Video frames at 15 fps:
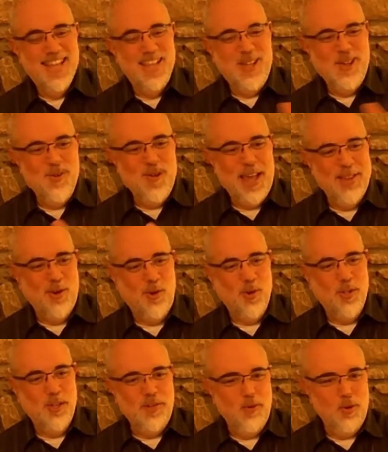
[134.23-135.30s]
you had the
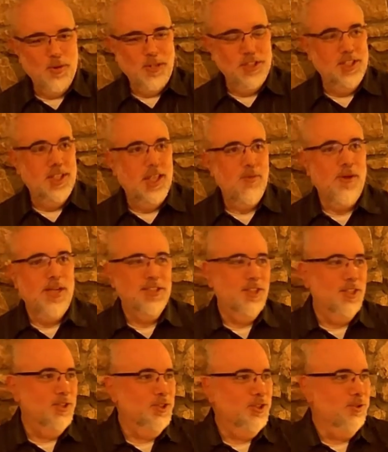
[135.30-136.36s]
Holy of Holies that they went
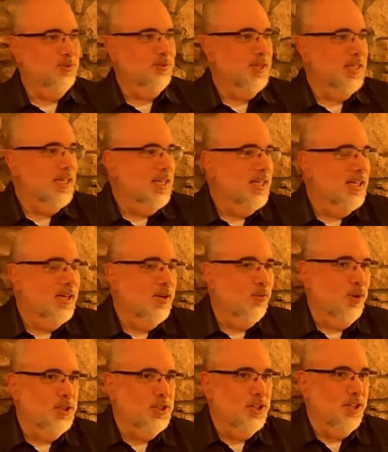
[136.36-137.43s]
into
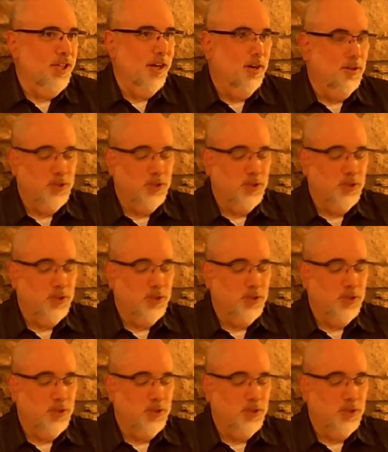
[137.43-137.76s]
once a year.